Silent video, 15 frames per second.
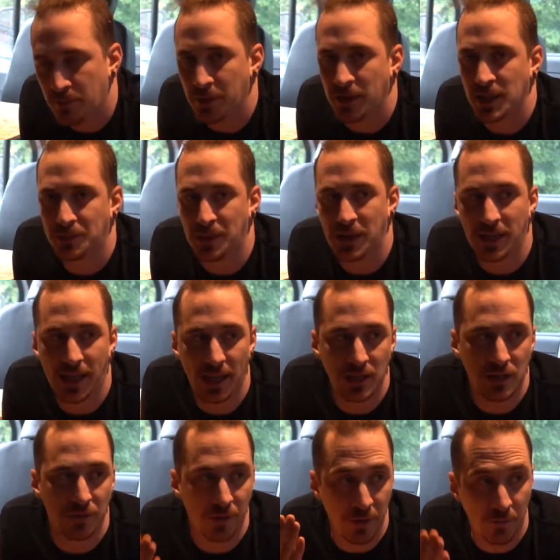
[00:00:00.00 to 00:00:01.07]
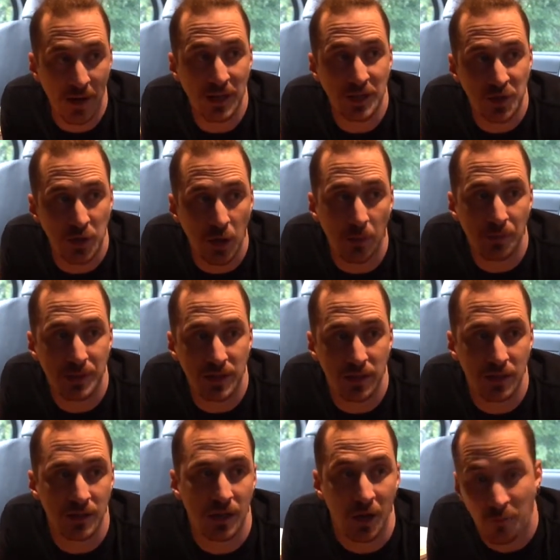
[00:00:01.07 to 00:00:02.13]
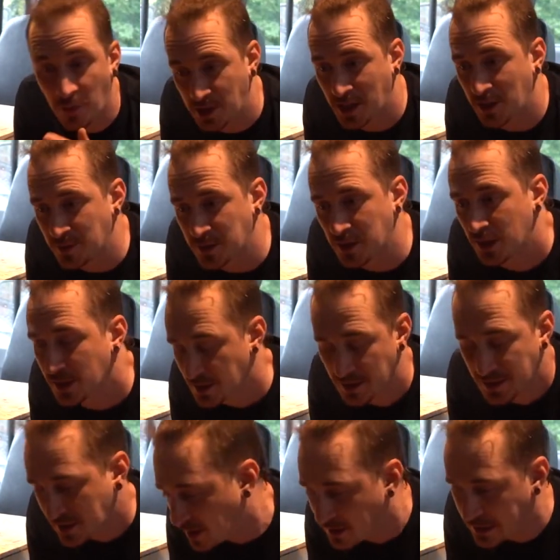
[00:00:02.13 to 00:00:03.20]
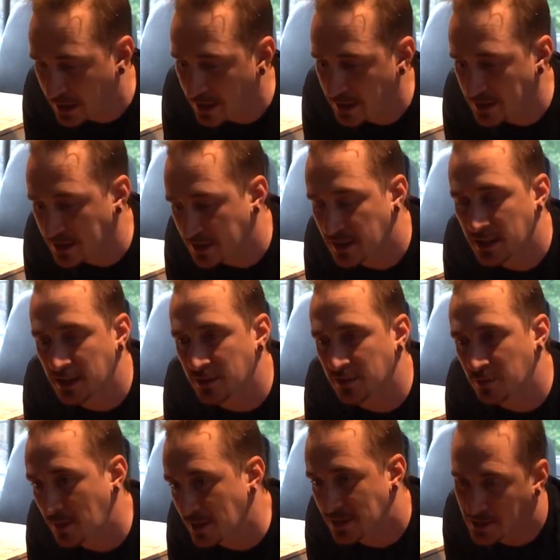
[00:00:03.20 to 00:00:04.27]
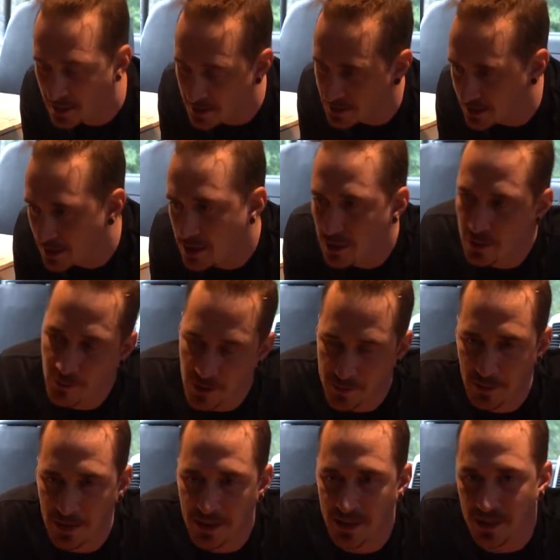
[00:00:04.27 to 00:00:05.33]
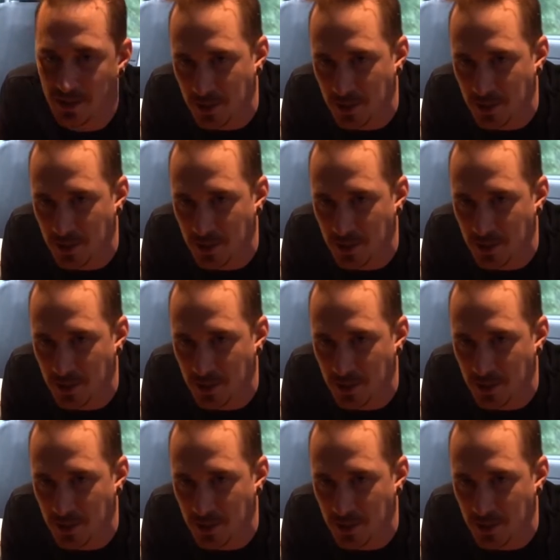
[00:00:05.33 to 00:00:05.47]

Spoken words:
but it's been a case of the rain stops and I rush outside and I start cutting, and then the rain starts again, so I rush back in.